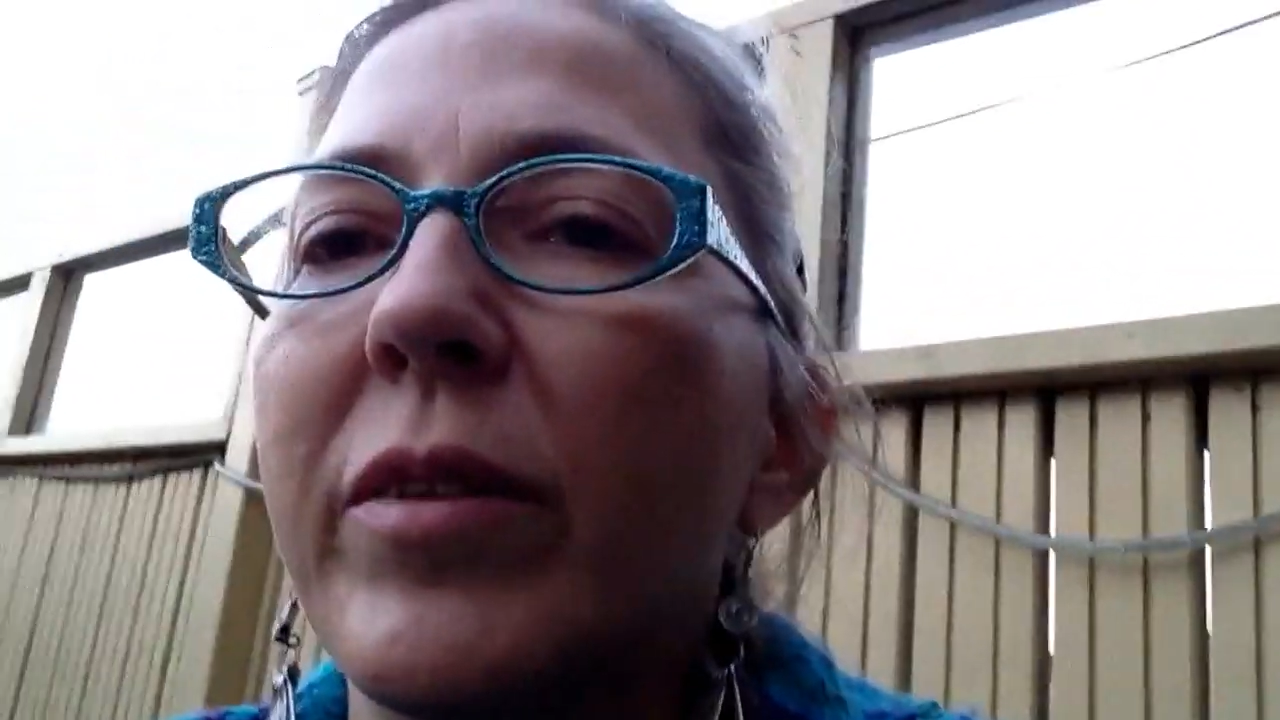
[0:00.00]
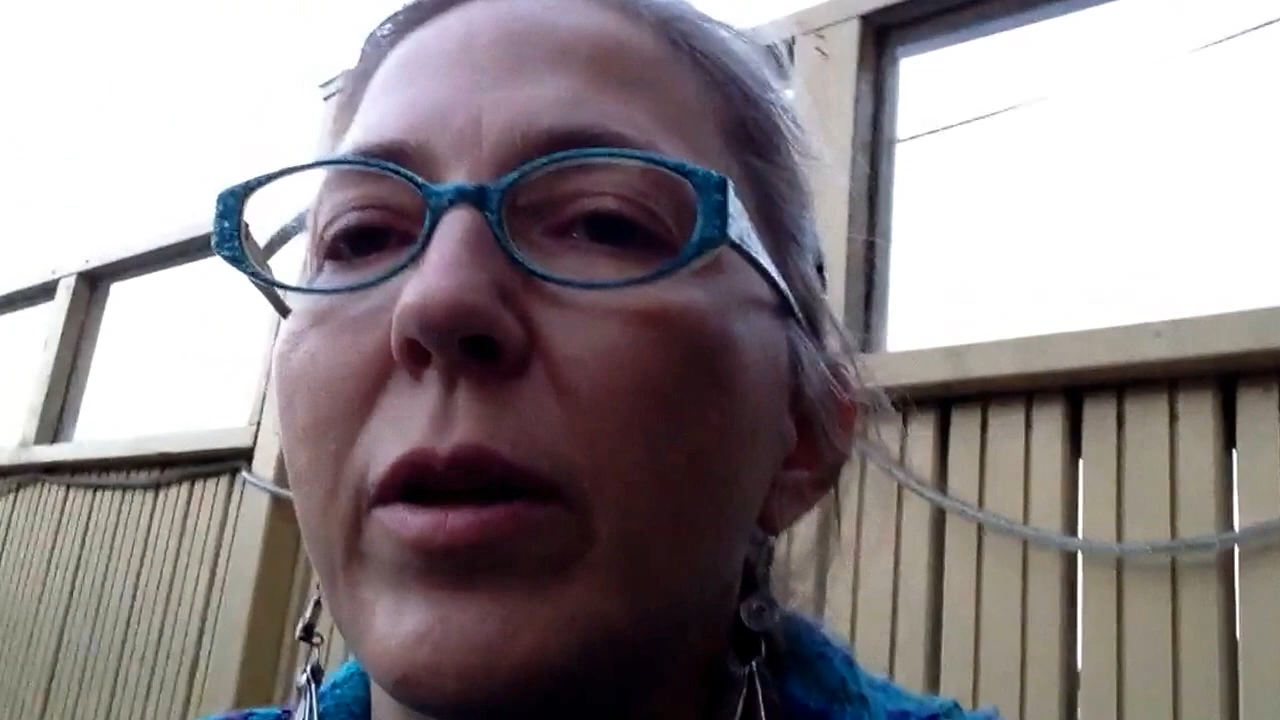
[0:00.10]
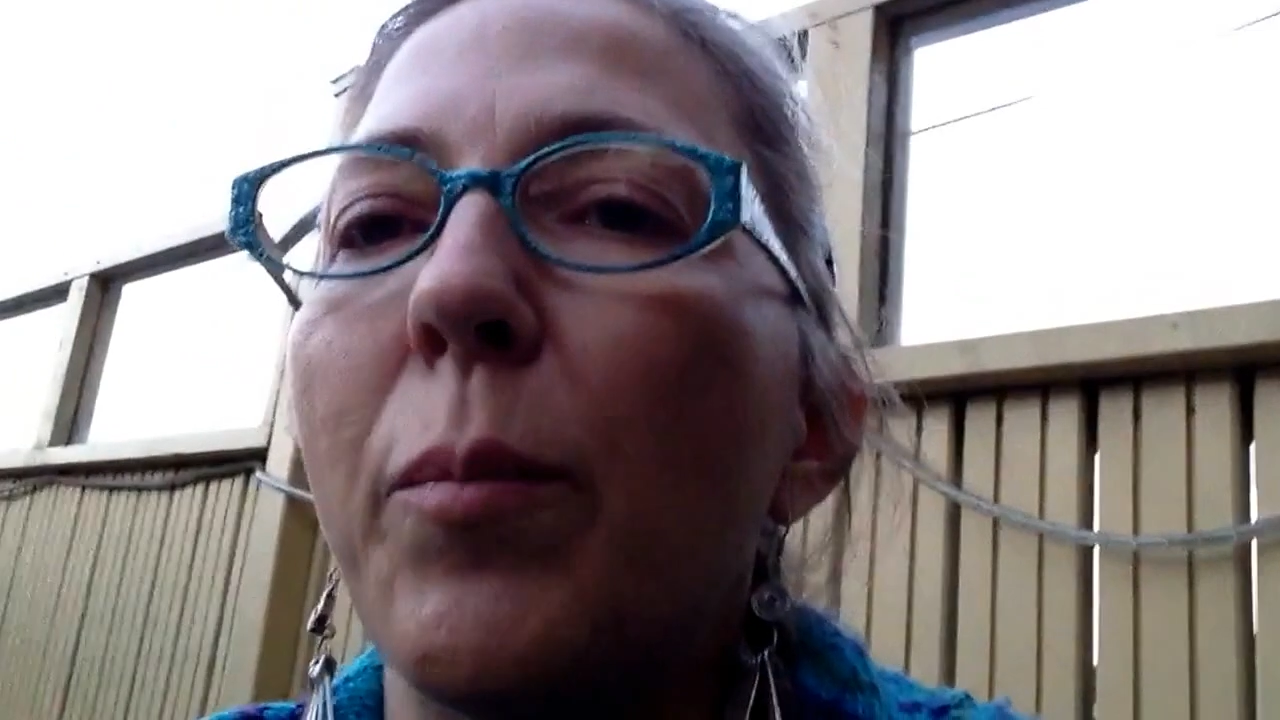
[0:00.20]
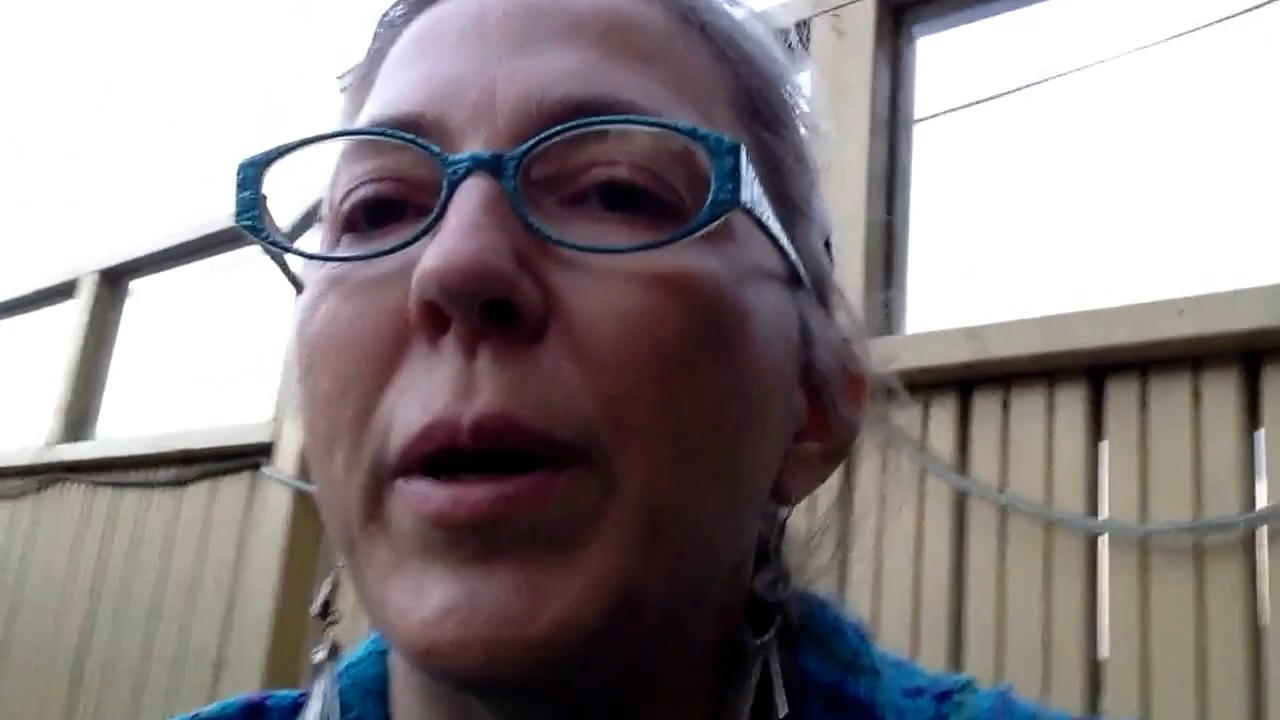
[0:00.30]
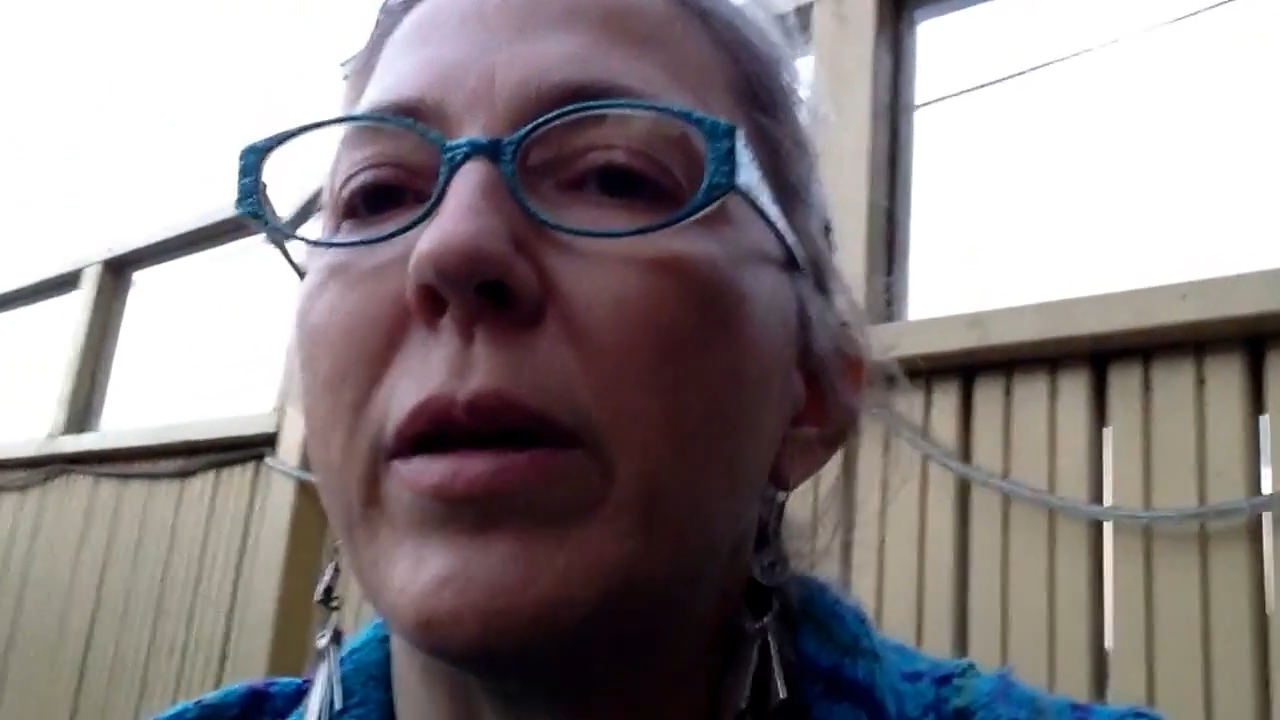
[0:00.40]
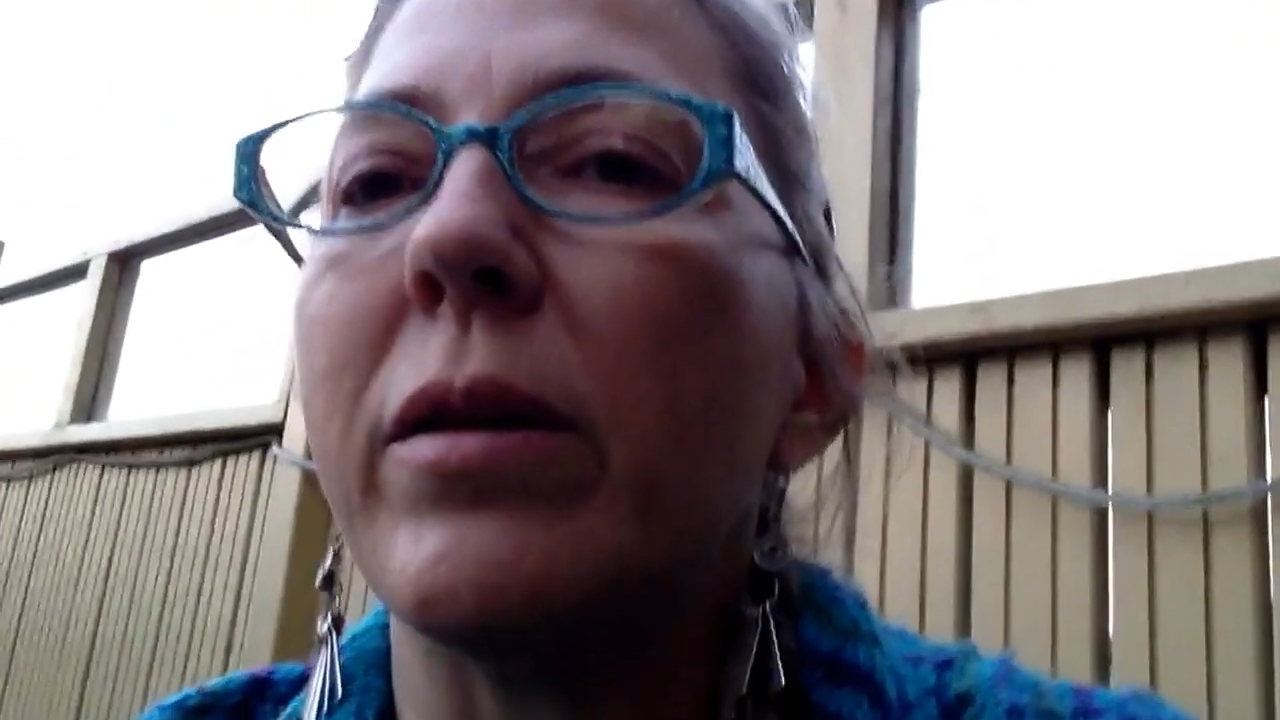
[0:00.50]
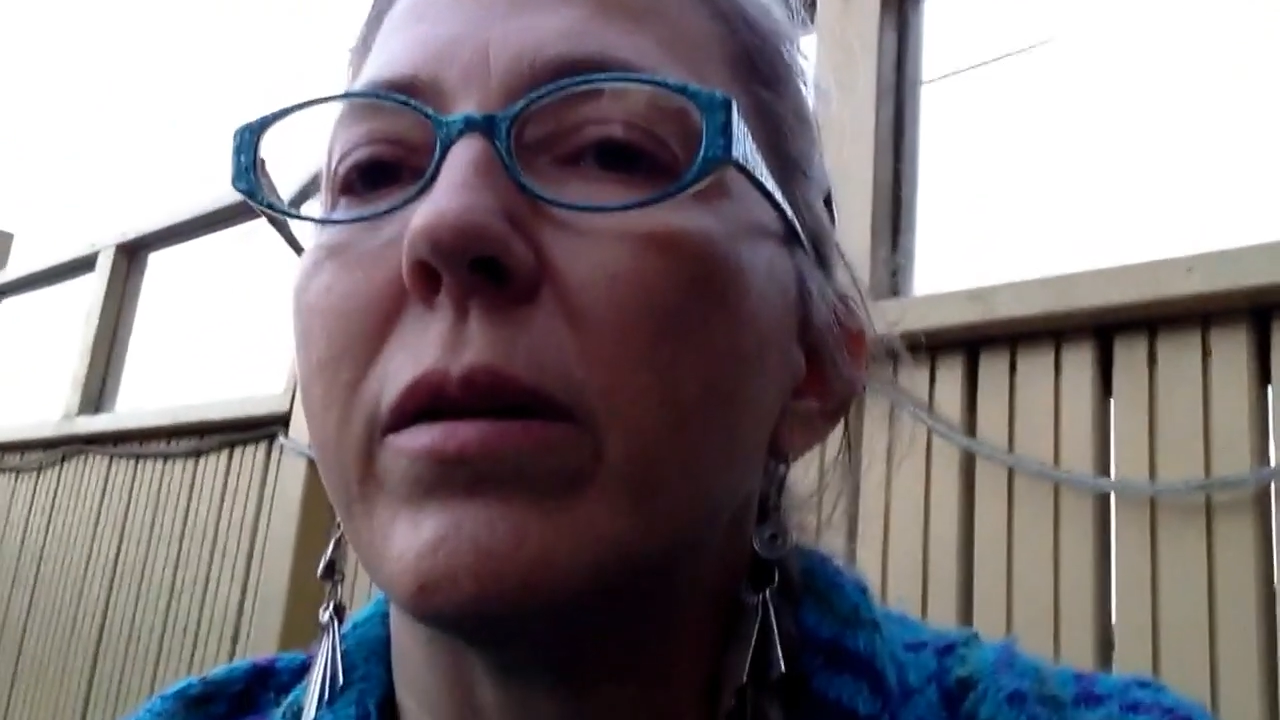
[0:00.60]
a little bit.